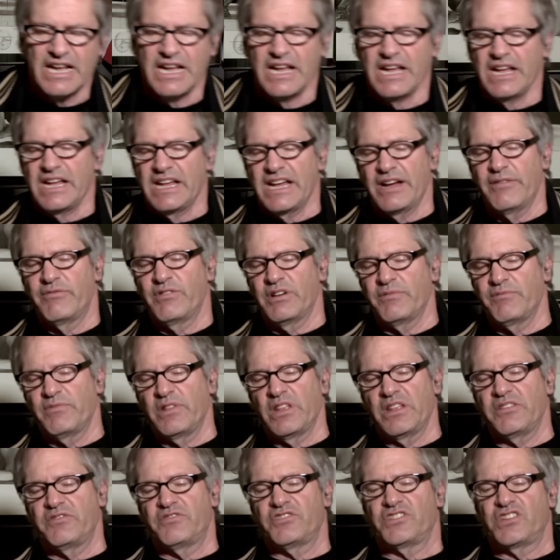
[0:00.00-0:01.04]
Yeah, I
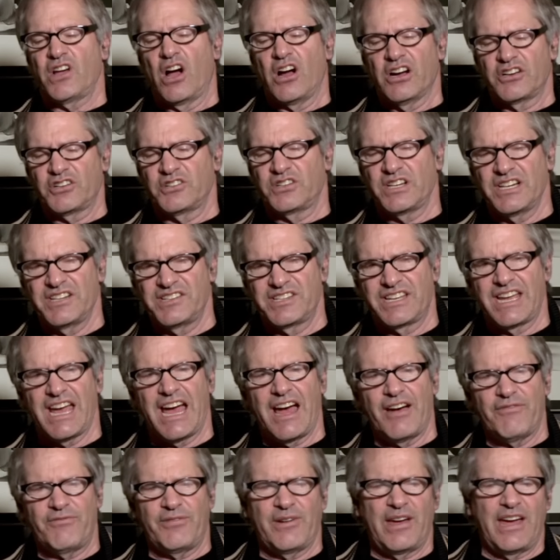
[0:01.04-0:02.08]
was going to talk about
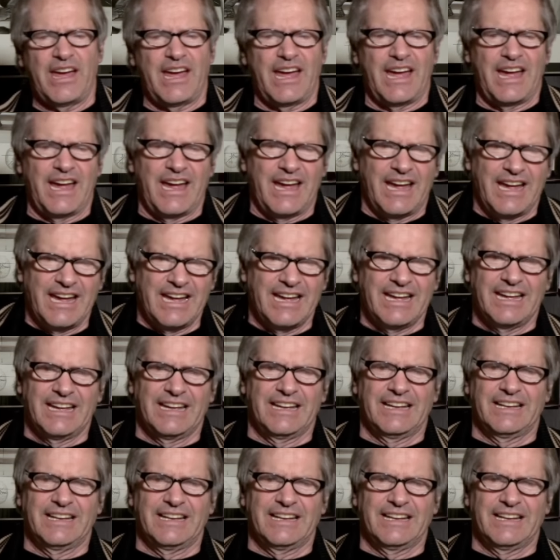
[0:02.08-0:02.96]
that. Yeah, I was going to